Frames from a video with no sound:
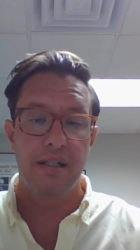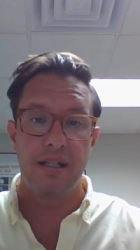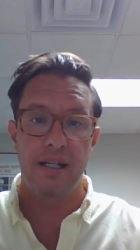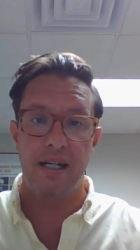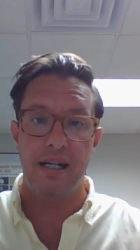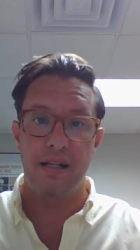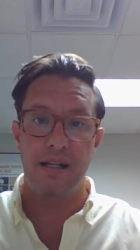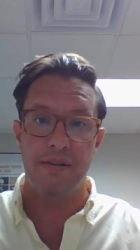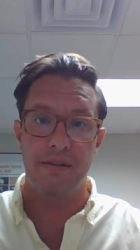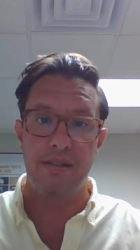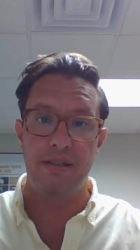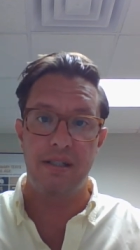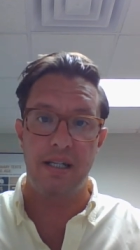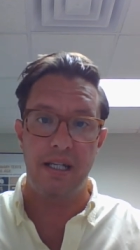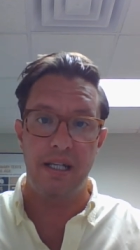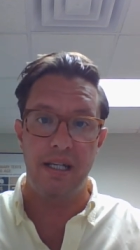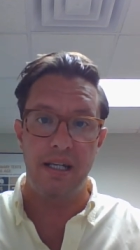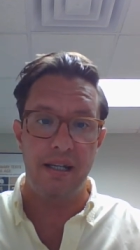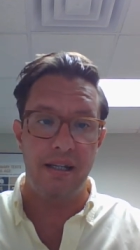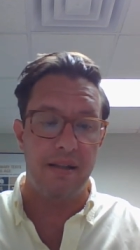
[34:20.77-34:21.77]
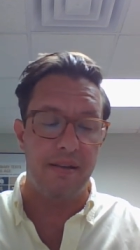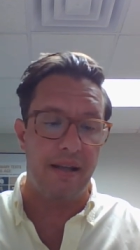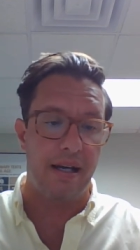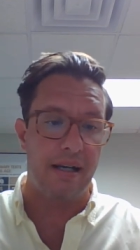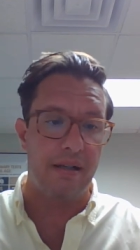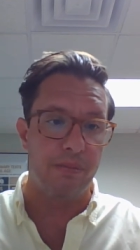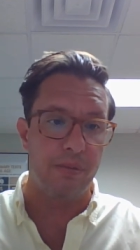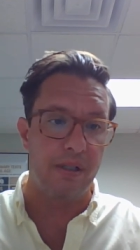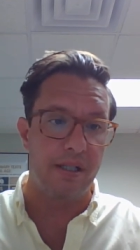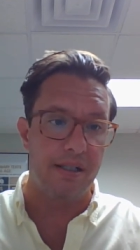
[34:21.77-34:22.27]
the city
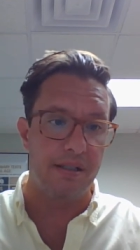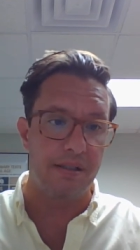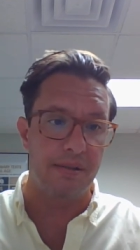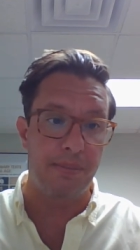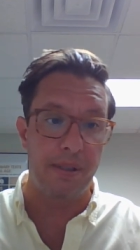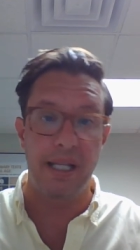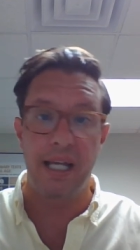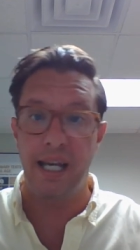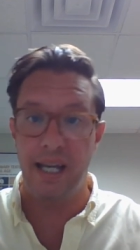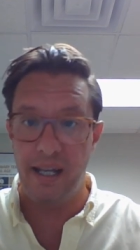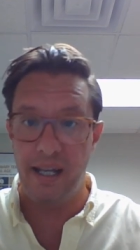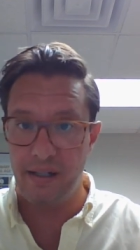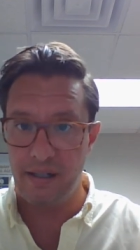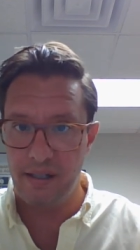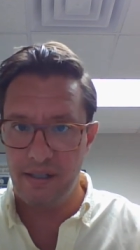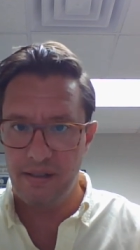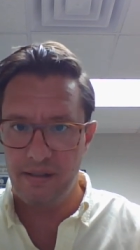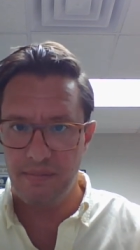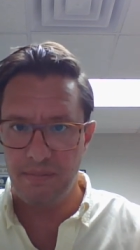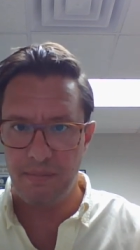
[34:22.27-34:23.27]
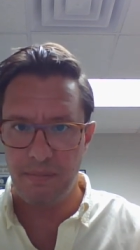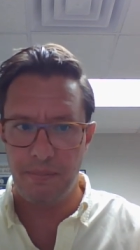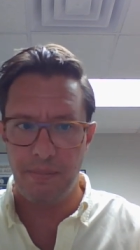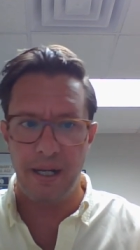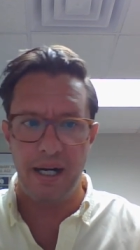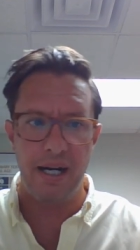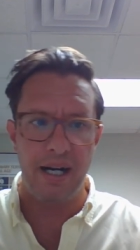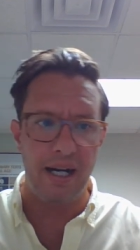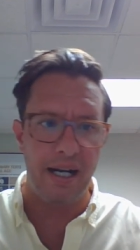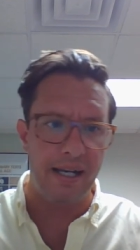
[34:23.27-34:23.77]
that was planned
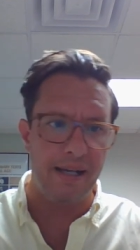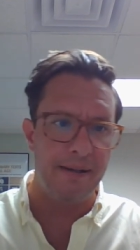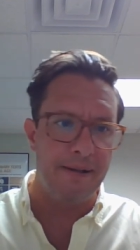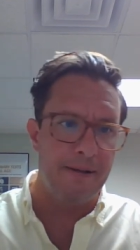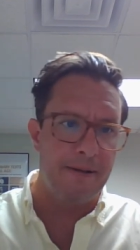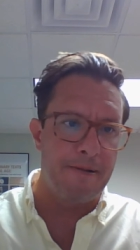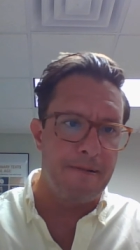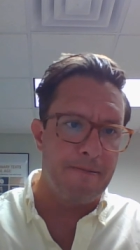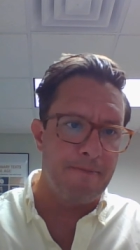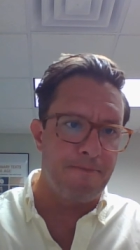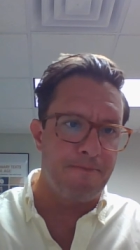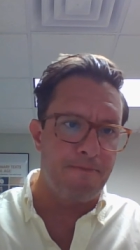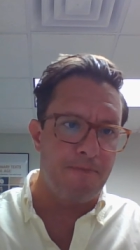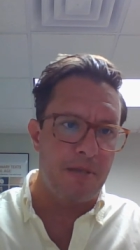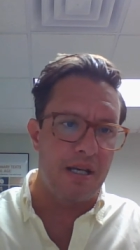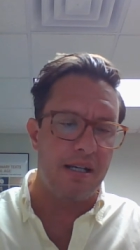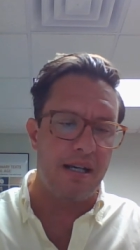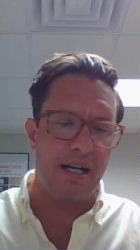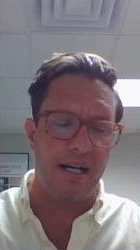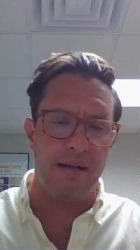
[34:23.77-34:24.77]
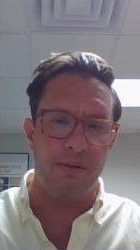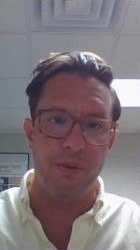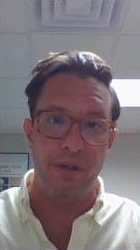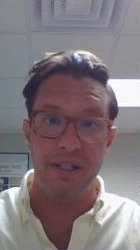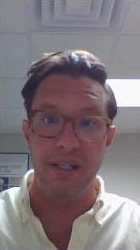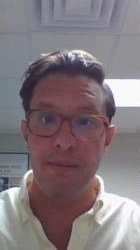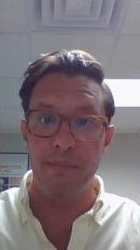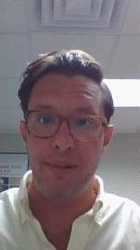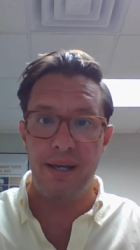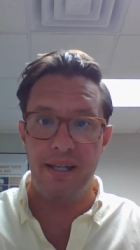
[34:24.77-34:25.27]
by
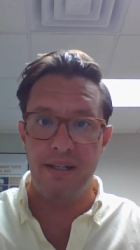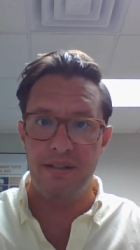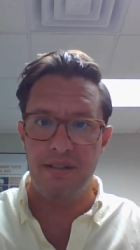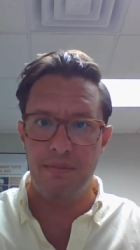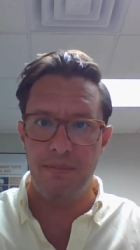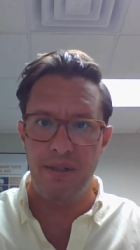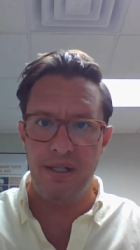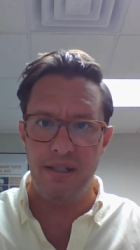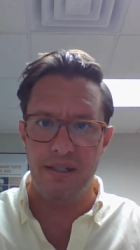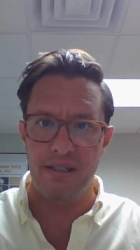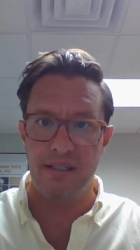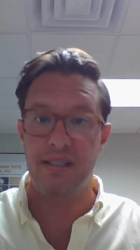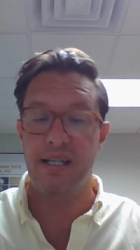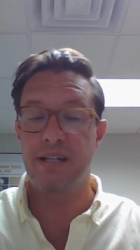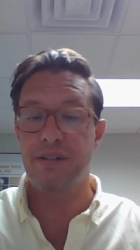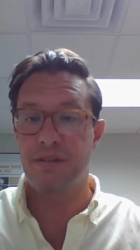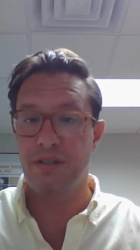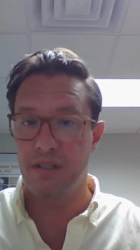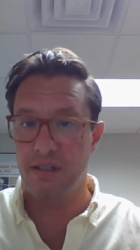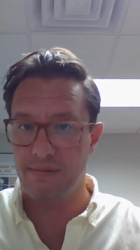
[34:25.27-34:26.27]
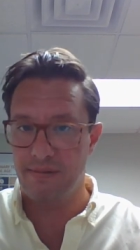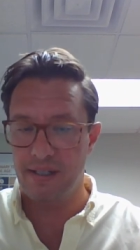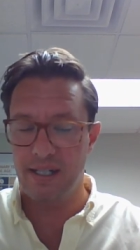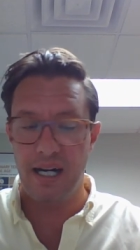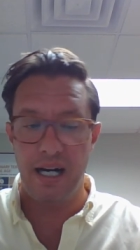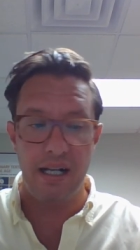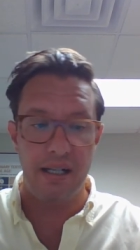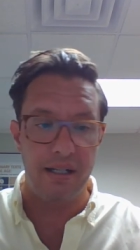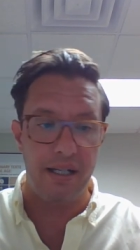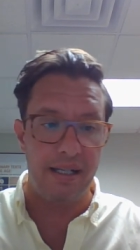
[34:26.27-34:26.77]
William Penn to be the center of the
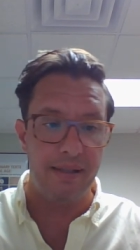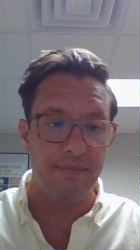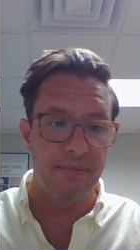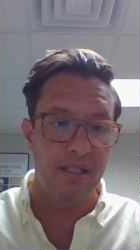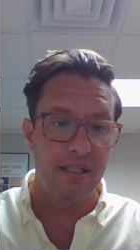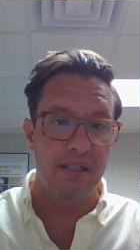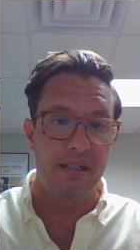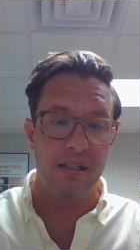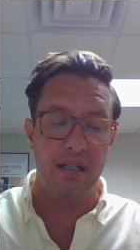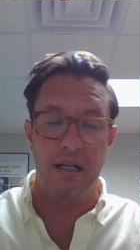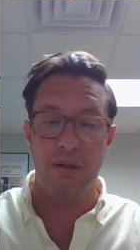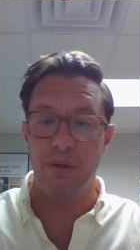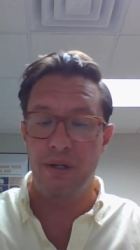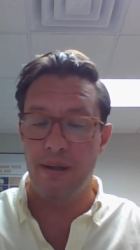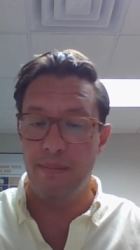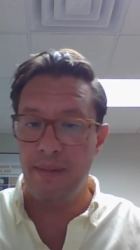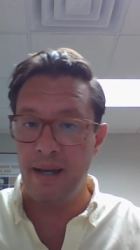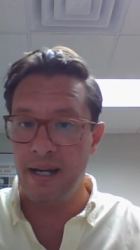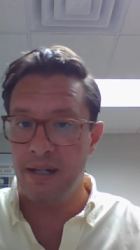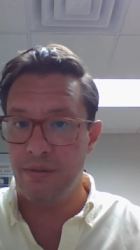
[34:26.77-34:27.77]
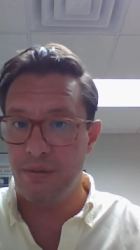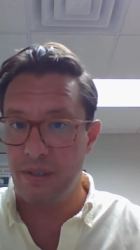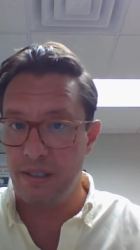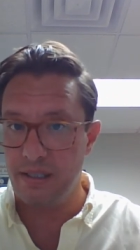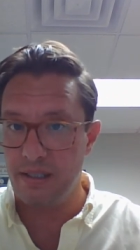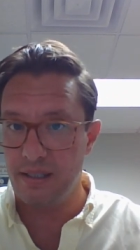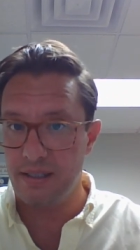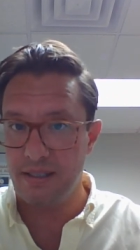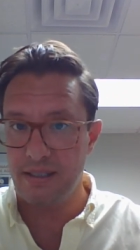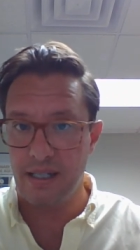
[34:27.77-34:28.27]
colony. We'll come back to it
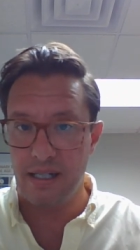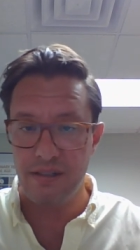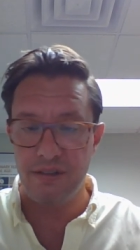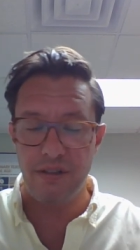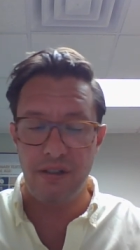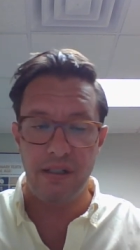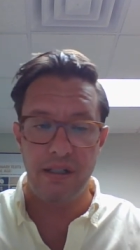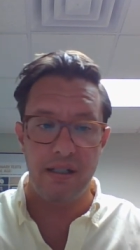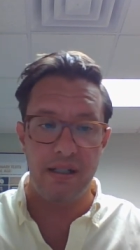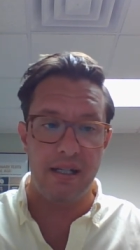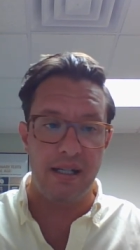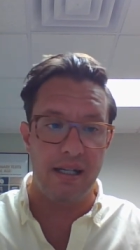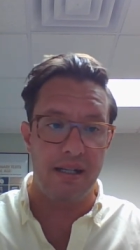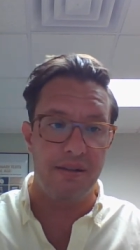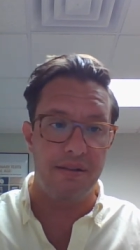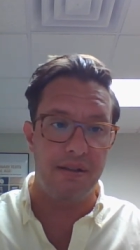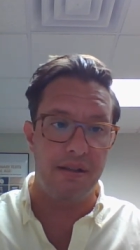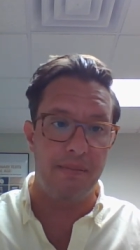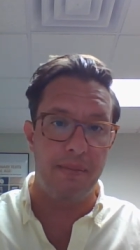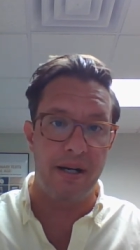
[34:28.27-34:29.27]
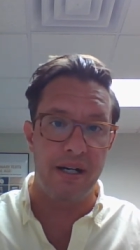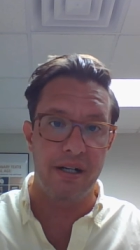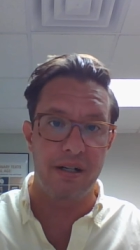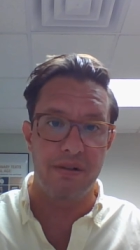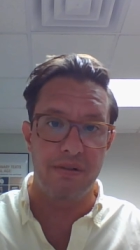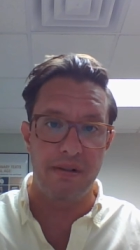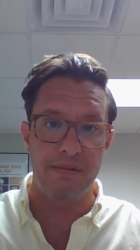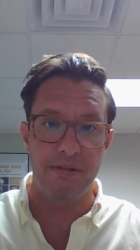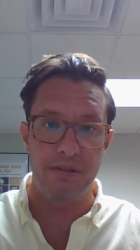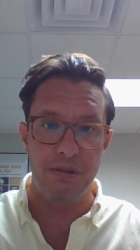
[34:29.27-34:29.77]
in discussing the
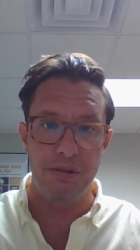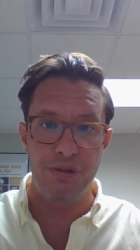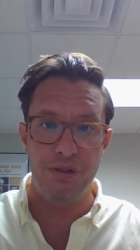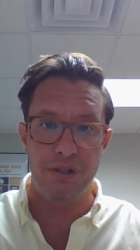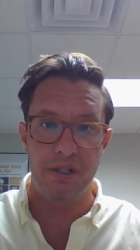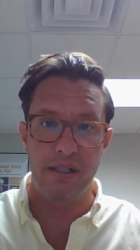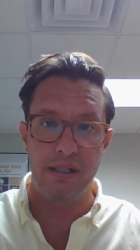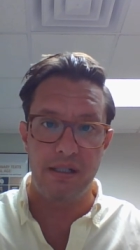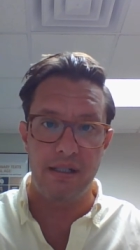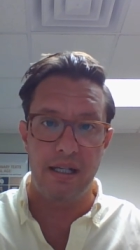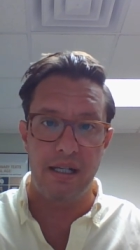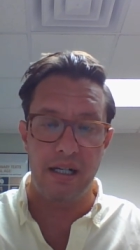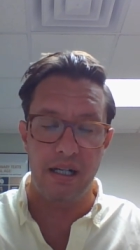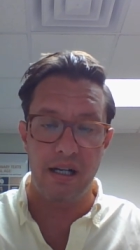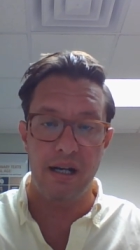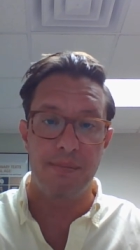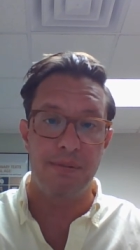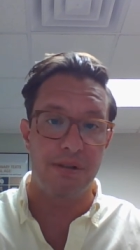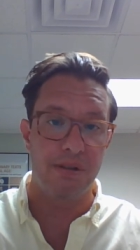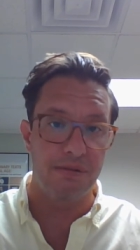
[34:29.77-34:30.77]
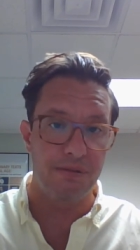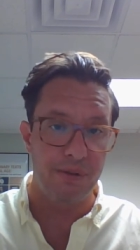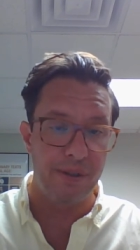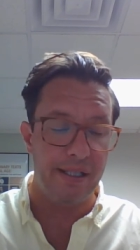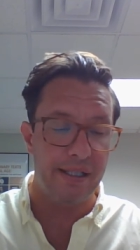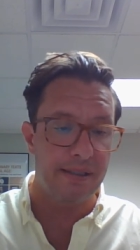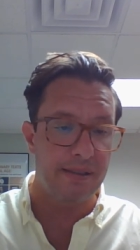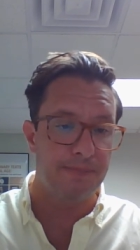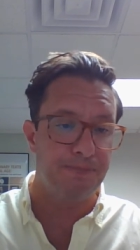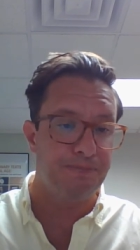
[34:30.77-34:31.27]
American Revolution in a couple of
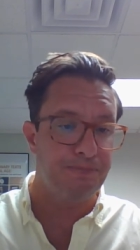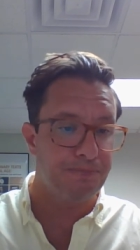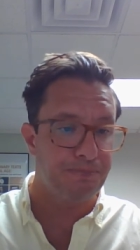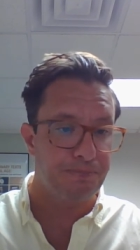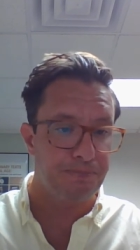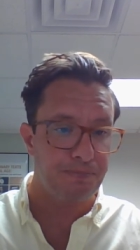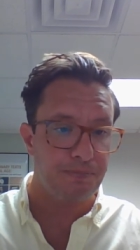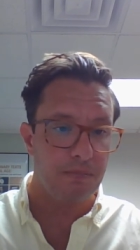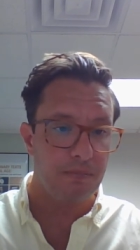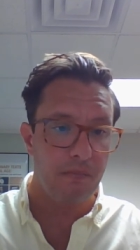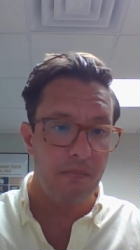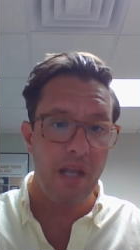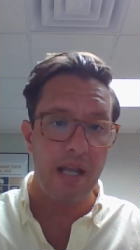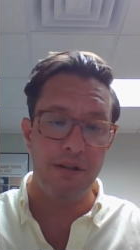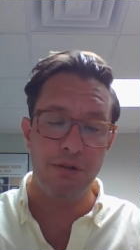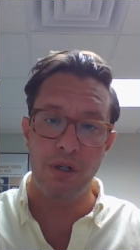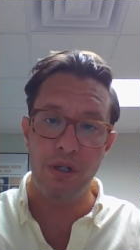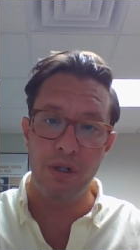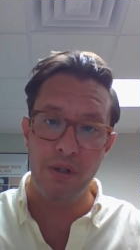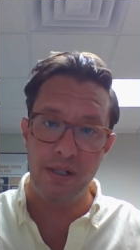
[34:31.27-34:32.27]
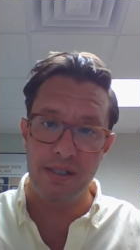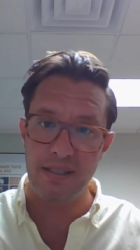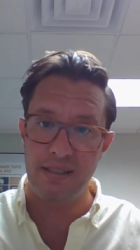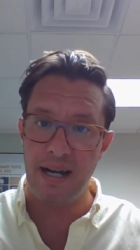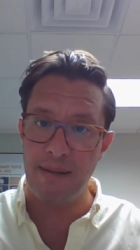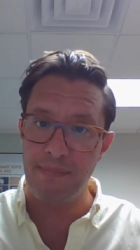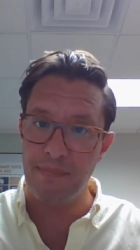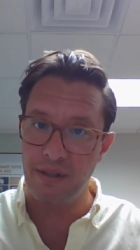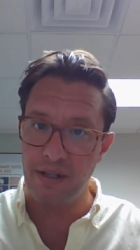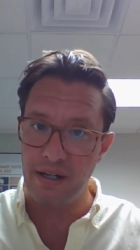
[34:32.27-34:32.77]
weeks. So we'll go and
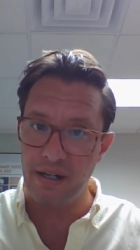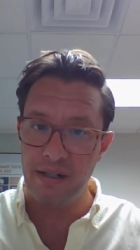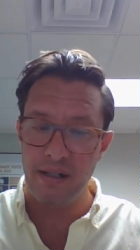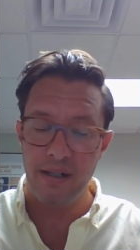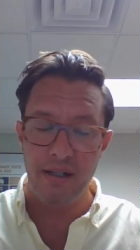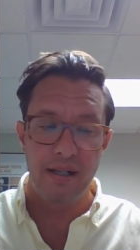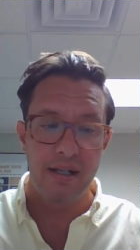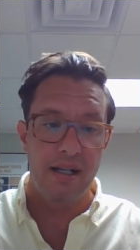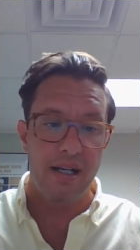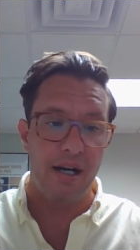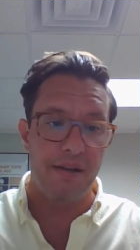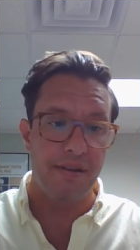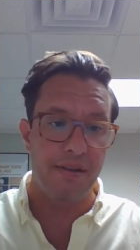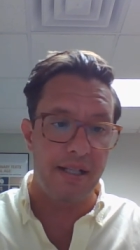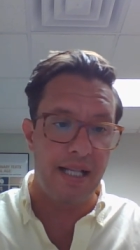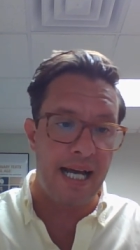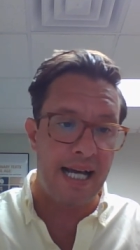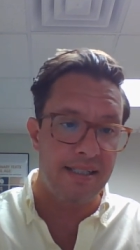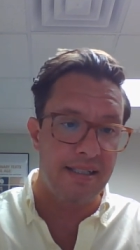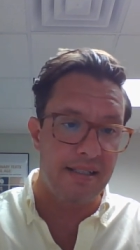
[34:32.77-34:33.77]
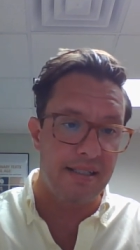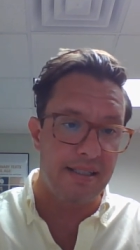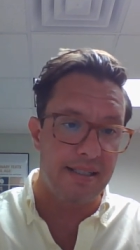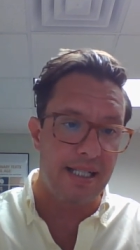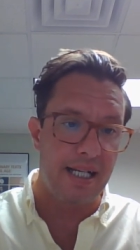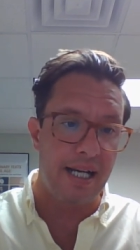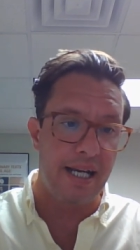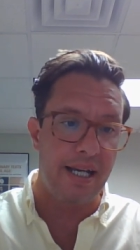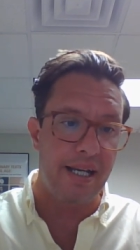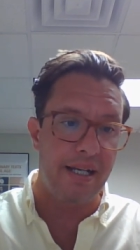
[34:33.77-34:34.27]
stop there. The last
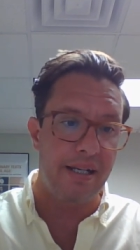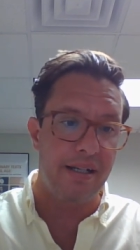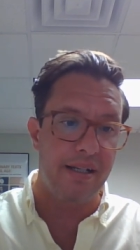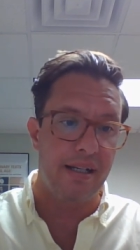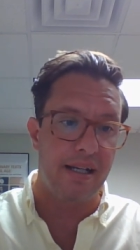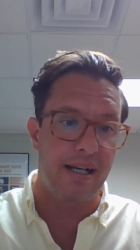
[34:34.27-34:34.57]
slide,